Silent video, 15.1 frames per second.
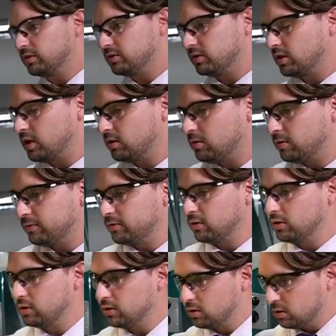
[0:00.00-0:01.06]
Army
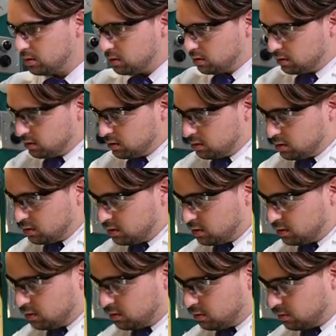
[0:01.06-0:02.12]
scientists and
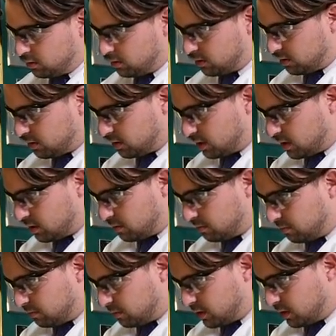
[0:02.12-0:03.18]
engineers recently made
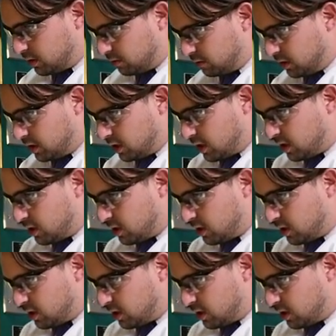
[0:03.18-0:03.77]
a discovery.